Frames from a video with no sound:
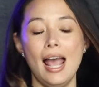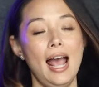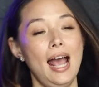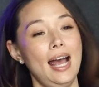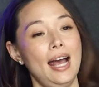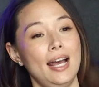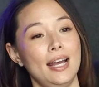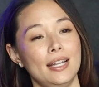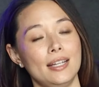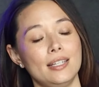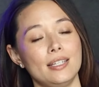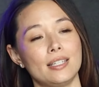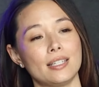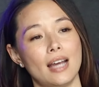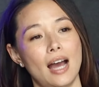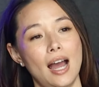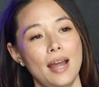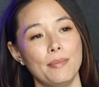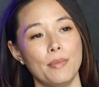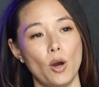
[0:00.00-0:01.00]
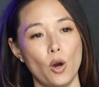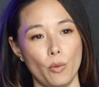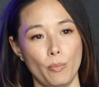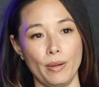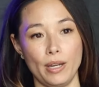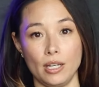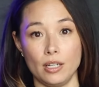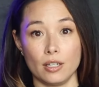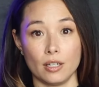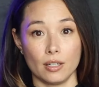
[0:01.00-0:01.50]
and I'm
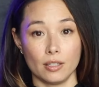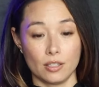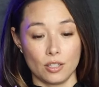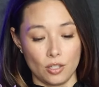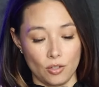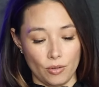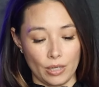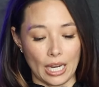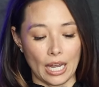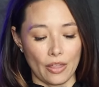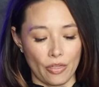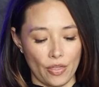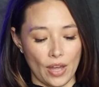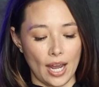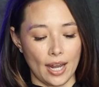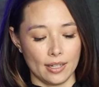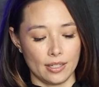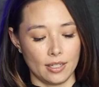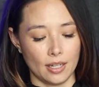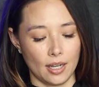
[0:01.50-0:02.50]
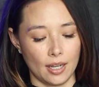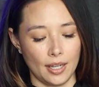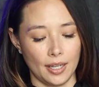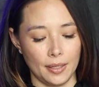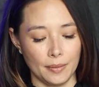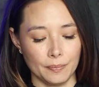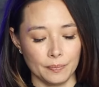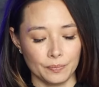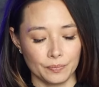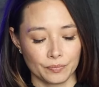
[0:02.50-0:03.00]
hoping to get that
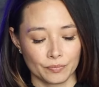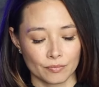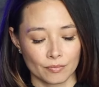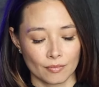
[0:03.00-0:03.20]
done